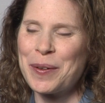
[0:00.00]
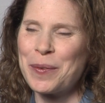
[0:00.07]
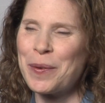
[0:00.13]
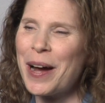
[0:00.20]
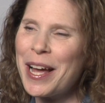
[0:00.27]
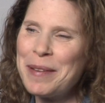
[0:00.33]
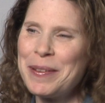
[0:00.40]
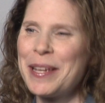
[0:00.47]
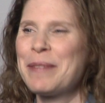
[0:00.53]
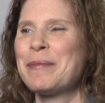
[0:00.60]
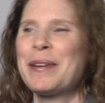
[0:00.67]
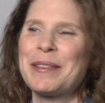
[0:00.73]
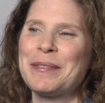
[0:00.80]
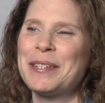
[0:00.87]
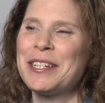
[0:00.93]
Why I became a
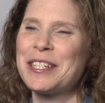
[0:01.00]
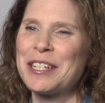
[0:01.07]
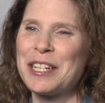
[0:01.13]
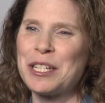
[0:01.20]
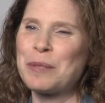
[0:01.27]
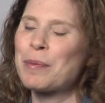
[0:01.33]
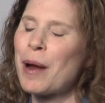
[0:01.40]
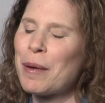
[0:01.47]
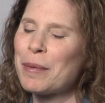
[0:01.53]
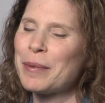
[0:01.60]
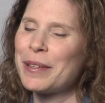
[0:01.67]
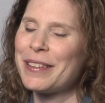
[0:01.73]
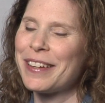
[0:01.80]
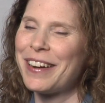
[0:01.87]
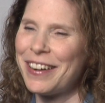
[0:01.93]
mathematician is
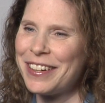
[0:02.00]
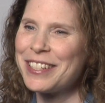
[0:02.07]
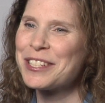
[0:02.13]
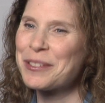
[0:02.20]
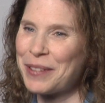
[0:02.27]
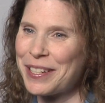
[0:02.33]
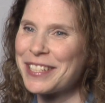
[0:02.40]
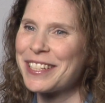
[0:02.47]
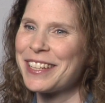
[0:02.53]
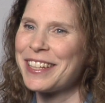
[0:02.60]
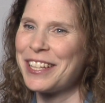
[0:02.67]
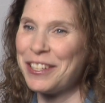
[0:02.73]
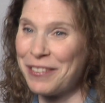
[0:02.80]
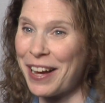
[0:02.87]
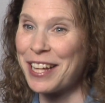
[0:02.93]
probably the hardest question
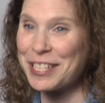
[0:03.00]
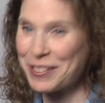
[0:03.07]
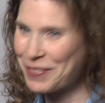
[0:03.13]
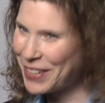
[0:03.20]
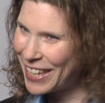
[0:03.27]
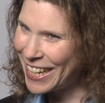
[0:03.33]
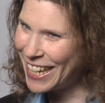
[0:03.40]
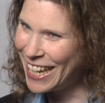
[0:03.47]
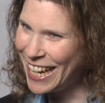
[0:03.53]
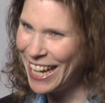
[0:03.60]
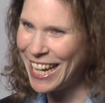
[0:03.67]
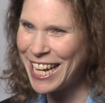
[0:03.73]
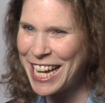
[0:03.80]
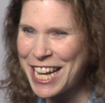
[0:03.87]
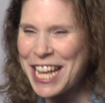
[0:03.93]
that you asked me.
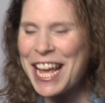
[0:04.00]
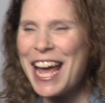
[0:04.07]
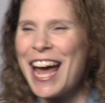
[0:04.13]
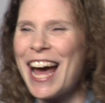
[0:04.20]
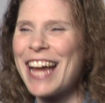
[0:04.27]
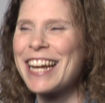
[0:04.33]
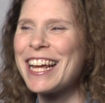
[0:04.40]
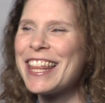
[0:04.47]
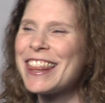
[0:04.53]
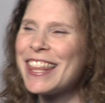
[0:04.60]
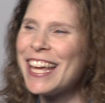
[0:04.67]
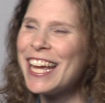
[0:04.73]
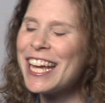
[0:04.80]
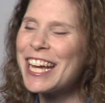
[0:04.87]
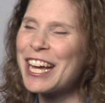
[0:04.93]
And I
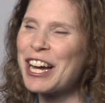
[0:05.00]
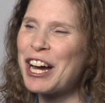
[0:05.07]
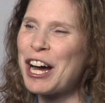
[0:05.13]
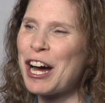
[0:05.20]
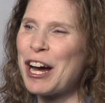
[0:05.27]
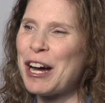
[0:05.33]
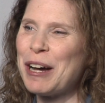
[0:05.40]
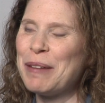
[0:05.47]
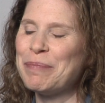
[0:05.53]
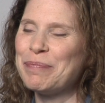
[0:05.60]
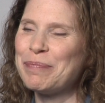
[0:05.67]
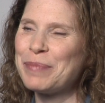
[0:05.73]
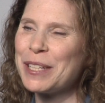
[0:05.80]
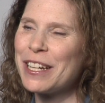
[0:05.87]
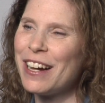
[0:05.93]
think
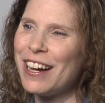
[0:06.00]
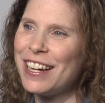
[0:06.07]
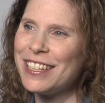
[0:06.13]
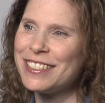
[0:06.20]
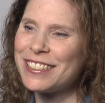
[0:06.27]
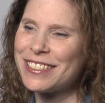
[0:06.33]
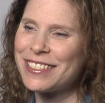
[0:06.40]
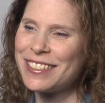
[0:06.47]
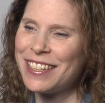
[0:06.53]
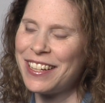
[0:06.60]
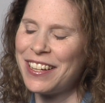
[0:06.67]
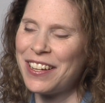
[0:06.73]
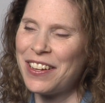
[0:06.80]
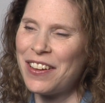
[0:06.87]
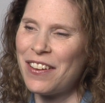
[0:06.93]
because
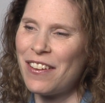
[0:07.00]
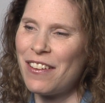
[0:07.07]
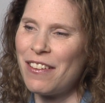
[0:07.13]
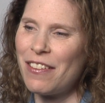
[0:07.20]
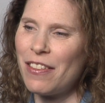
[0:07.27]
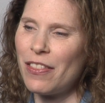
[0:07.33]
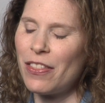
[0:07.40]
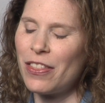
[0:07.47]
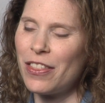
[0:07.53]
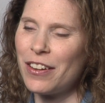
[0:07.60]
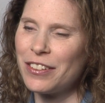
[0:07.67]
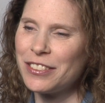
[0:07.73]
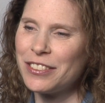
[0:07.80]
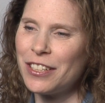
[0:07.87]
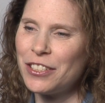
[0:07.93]

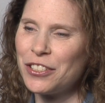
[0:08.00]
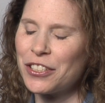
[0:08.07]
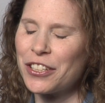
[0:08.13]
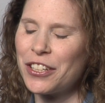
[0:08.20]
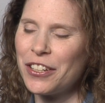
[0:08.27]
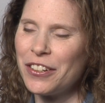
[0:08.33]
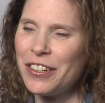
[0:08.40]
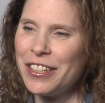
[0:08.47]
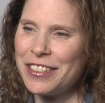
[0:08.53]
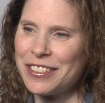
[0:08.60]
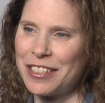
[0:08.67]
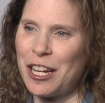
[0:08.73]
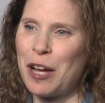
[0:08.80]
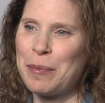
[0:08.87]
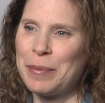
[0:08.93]
there's such a curious
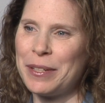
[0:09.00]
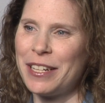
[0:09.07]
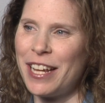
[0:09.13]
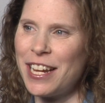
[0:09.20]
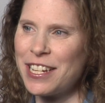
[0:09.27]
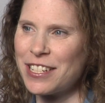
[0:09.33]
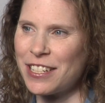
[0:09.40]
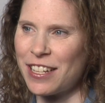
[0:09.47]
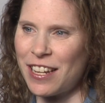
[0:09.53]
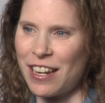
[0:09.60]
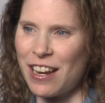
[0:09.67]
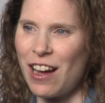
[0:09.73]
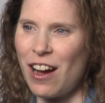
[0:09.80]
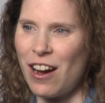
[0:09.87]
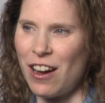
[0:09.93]

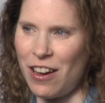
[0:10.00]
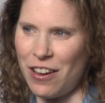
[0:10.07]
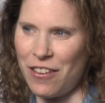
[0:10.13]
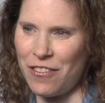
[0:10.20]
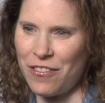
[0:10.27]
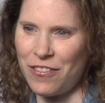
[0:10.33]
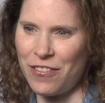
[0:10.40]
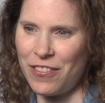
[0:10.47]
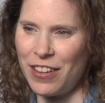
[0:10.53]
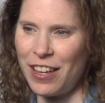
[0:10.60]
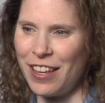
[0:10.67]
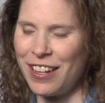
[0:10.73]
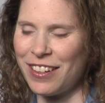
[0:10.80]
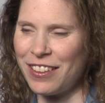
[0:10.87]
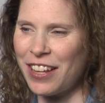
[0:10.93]
combination of
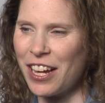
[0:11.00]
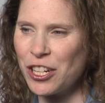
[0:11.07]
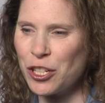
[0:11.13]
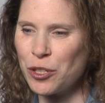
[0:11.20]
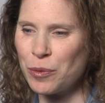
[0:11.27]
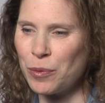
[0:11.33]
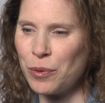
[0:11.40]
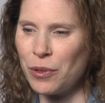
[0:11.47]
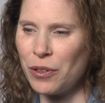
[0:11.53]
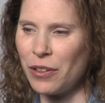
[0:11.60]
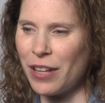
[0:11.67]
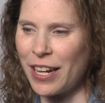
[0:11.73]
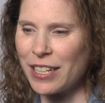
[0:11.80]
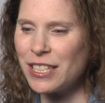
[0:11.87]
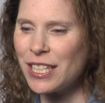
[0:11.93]

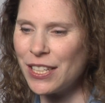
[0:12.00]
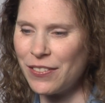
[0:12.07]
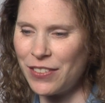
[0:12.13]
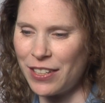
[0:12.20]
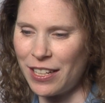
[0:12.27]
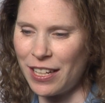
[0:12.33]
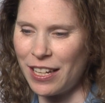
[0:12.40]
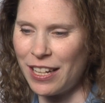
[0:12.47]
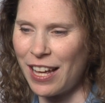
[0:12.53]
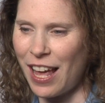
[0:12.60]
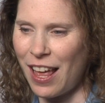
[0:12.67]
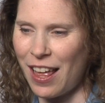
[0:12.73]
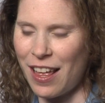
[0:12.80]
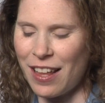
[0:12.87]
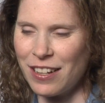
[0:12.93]
intellectual activity
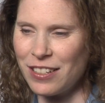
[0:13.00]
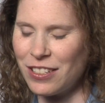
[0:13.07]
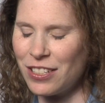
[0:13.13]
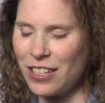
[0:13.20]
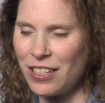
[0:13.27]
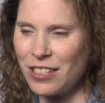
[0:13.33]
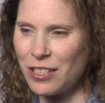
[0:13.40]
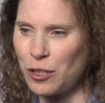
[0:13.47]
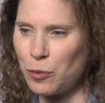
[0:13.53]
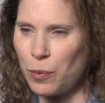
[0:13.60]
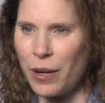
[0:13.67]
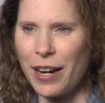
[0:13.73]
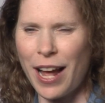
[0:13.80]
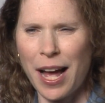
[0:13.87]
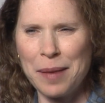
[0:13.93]
and just
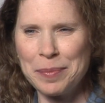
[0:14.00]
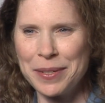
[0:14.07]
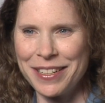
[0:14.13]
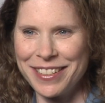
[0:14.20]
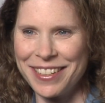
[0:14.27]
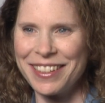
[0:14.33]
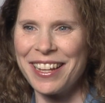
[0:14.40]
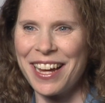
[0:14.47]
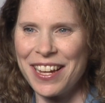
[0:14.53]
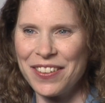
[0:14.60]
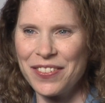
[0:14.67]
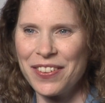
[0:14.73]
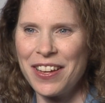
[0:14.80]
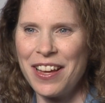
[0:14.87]
what happened in life.